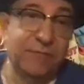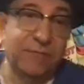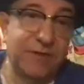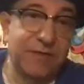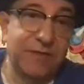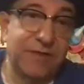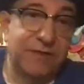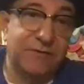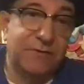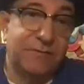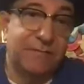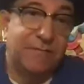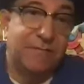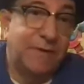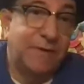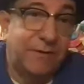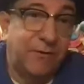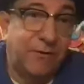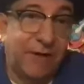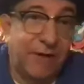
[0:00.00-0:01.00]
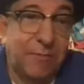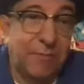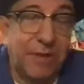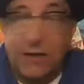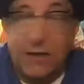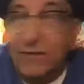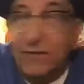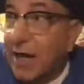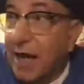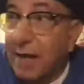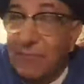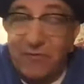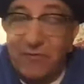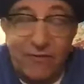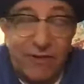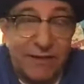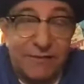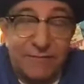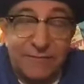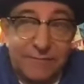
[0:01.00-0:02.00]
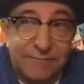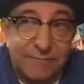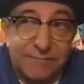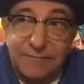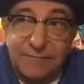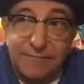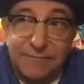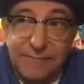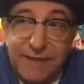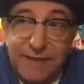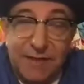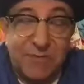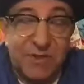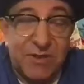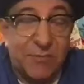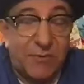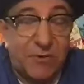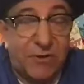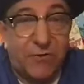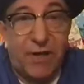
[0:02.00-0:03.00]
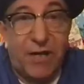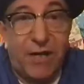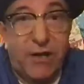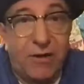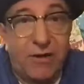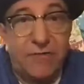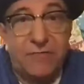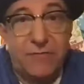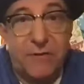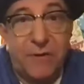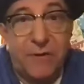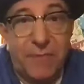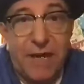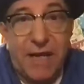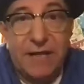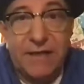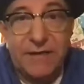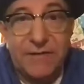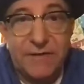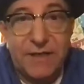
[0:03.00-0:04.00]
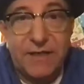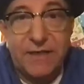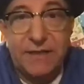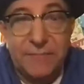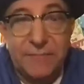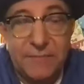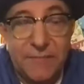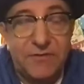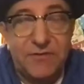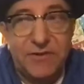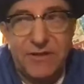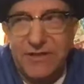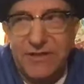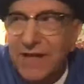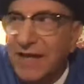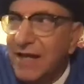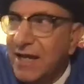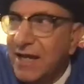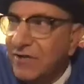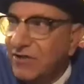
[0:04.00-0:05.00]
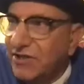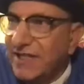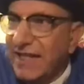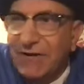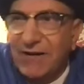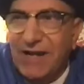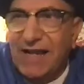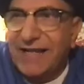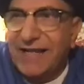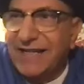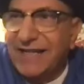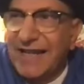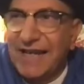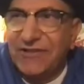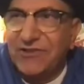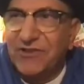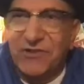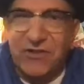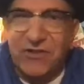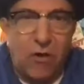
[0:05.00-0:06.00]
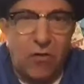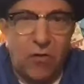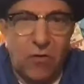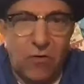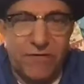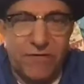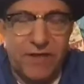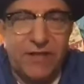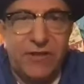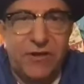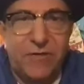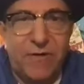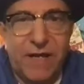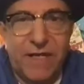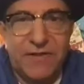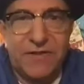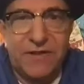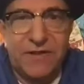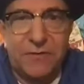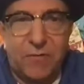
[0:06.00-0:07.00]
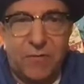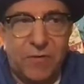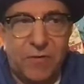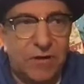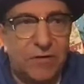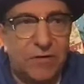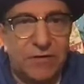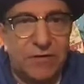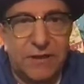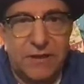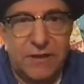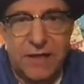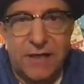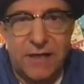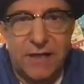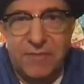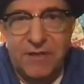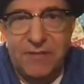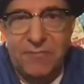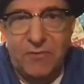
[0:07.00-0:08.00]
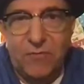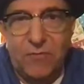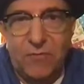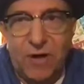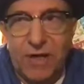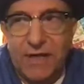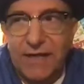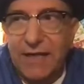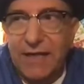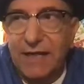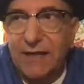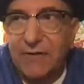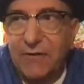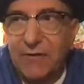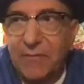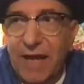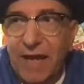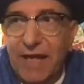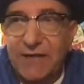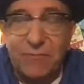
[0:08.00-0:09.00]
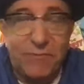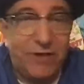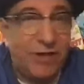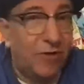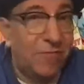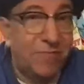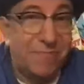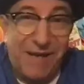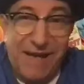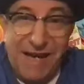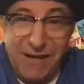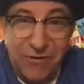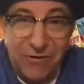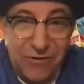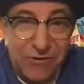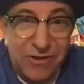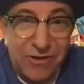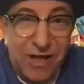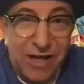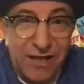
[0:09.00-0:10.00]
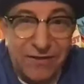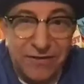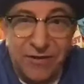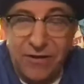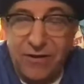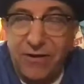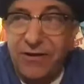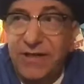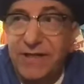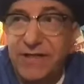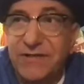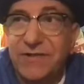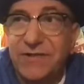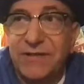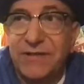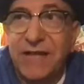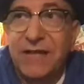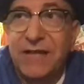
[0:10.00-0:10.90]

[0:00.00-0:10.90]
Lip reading: She's incredibly on top of it and comes up with great art for the magazine. And she's now got connections all over the US and the world. People want to get in our magazine. We don't pay a whole lot to artists.